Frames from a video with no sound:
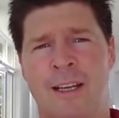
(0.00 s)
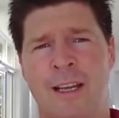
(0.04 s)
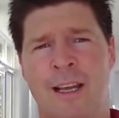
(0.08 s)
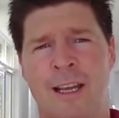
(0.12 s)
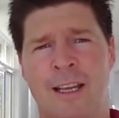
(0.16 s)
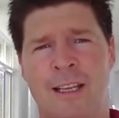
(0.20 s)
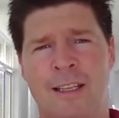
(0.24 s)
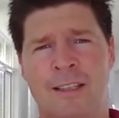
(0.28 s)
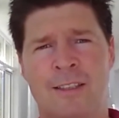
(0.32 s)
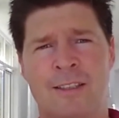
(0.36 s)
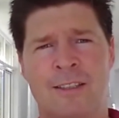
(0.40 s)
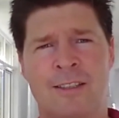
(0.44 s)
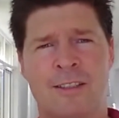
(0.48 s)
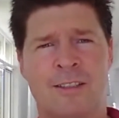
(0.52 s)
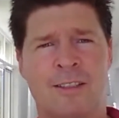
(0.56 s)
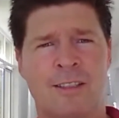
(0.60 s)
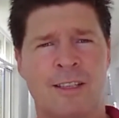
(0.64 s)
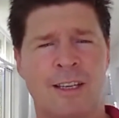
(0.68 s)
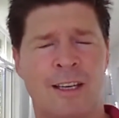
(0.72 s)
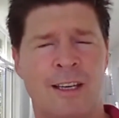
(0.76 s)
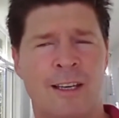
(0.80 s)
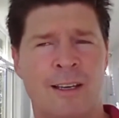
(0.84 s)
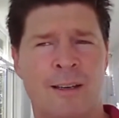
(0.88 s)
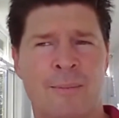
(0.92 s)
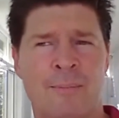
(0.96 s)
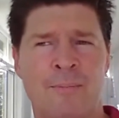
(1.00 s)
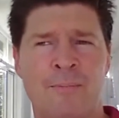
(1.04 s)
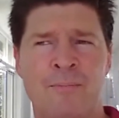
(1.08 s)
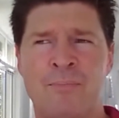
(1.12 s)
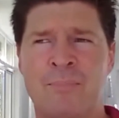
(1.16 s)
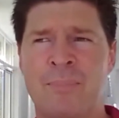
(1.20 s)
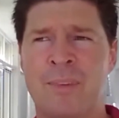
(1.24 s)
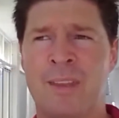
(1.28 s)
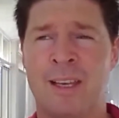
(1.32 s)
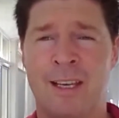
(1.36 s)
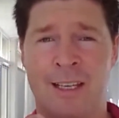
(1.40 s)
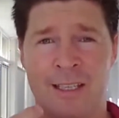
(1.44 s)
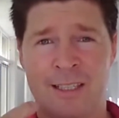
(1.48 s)
It's
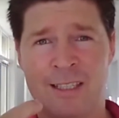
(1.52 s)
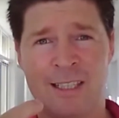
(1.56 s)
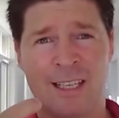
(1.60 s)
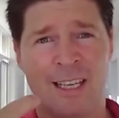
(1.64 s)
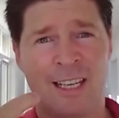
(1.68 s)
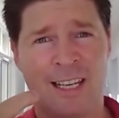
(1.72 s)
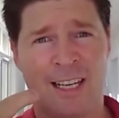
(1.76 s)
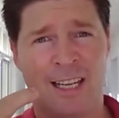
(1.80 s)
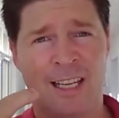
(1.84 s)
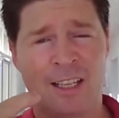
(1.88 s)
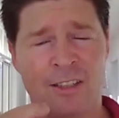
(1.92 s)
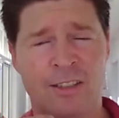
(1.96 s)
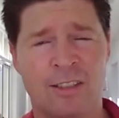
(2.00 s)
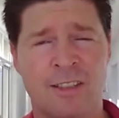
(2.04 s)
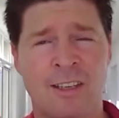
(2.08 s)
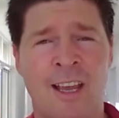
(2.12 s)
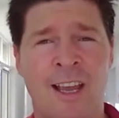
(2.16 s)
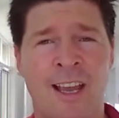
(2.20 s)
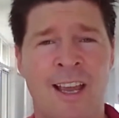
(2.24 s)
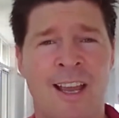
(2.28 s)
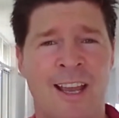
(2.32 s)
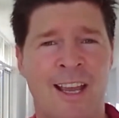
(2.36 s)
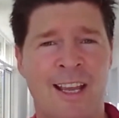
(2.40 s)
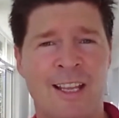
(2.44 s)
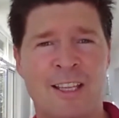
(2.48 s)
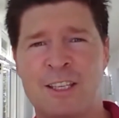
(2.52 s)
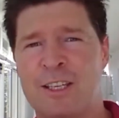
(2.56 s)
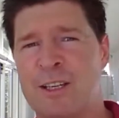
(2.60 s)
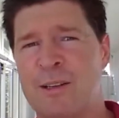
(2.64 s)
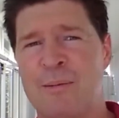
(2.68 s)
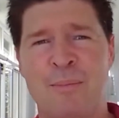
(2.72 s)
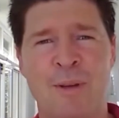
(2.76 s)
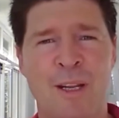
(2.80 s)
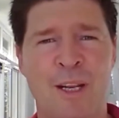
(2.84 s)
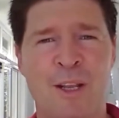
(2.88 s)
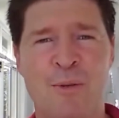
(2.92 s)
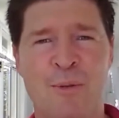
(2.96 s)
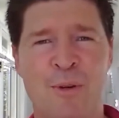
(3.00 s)
in
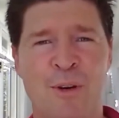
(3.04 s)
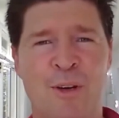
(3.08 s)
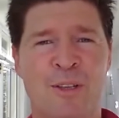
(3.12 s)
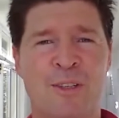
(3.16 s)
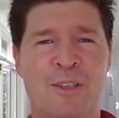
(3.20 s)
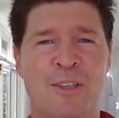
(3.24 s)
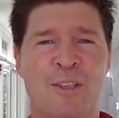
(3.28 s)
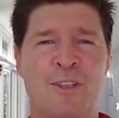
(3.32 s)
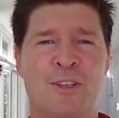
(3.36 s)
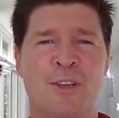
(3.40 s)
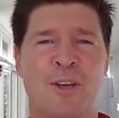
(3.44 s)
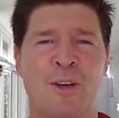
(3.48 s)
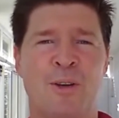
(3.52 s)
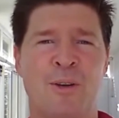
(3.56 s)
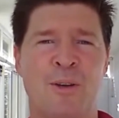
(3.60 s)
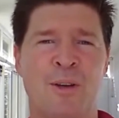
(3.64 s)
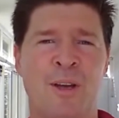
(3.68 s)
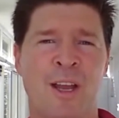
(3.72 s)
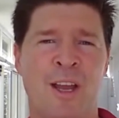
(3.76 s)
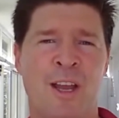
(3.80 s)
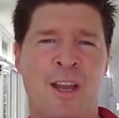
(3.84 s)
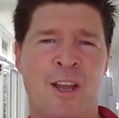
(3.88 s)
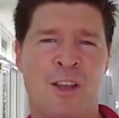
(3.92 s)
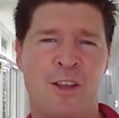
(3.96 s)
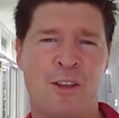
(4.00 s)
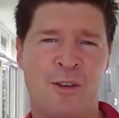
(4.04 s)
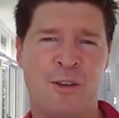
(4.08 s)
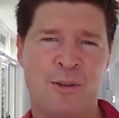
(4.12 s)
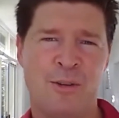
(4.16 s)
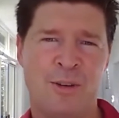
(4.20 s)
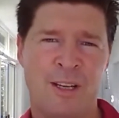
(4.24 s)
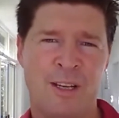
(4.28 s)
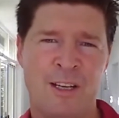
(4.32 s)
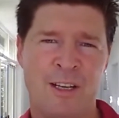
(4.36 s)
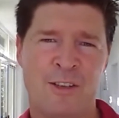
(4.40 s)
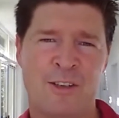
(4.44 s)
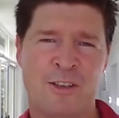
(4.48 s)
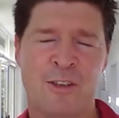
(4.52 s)
many words. So you
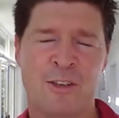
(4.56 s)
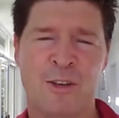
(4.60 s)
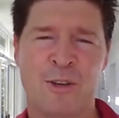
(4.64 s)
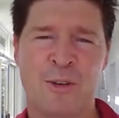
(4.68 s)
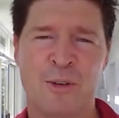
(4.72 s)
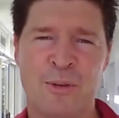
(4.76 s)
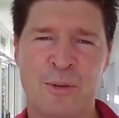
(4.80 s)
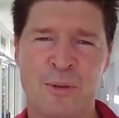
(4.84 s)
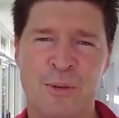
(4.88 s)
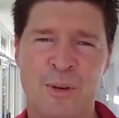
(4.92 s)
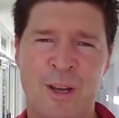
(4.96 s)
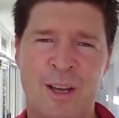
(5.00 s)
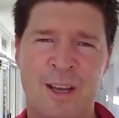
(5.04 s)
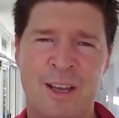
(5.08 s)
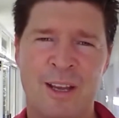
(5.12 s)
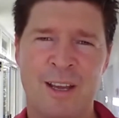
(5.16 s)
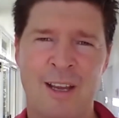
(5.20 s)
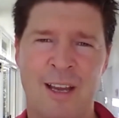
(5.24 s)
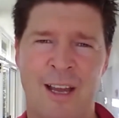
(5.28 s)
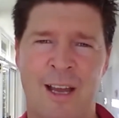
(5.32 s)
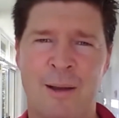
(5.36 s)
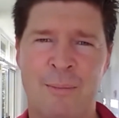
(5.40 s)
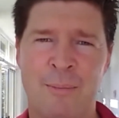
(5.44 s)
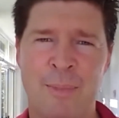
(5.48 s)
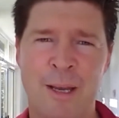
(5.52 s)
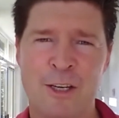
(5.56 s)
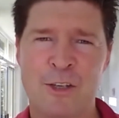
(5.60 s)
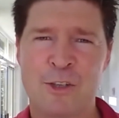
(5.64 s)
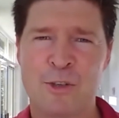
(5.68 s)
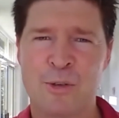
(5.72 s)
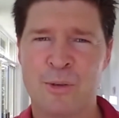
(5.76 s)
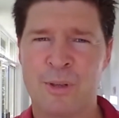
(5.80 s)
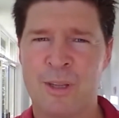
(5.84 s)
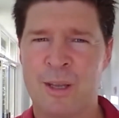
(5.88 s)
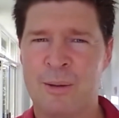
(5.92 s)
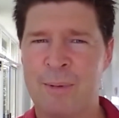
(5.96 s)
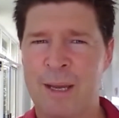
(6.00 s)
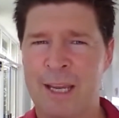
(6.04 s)
need to make
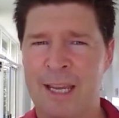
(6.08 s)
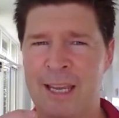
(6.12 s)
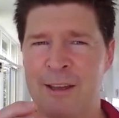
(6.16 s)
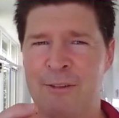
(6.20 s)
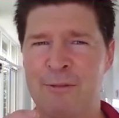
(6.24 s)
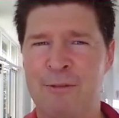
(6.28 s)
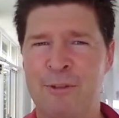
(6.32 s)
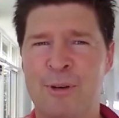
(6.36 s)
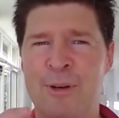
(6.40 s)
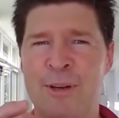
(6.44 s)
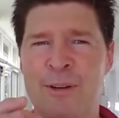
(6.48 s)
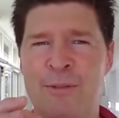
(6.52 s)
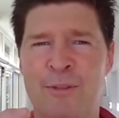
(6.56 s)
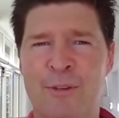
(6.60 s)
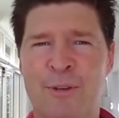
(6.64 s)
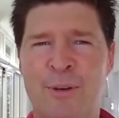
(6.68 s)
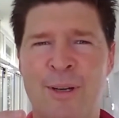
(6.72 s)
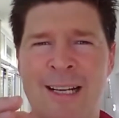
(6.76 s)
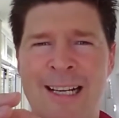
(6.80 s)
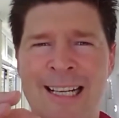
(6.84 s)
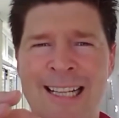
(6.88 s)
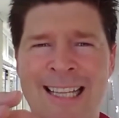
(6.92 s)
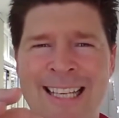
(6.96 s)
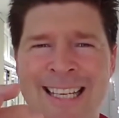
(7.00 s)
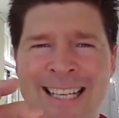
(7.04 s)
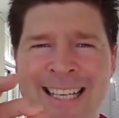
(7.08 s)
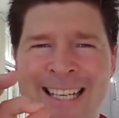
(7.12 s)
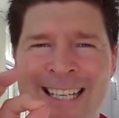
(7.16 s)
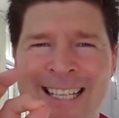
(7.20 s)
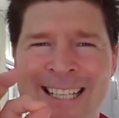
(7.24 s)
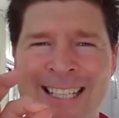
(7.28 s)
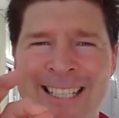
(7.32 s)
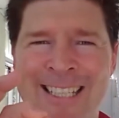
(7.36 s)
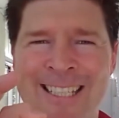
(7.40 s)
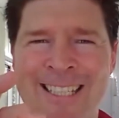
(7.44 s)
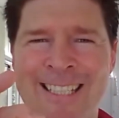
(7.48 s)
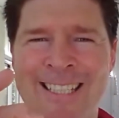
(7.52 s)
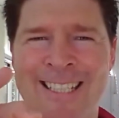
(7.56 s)
sure they're making a very, very clear
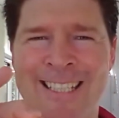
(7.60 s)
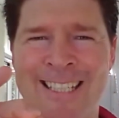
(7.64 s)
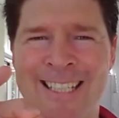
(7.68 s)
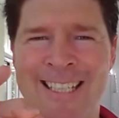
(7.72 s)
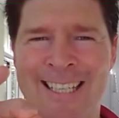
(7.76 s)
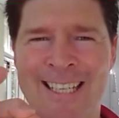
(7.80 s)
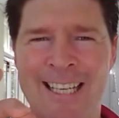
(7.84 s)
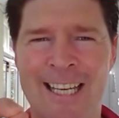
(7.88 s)
S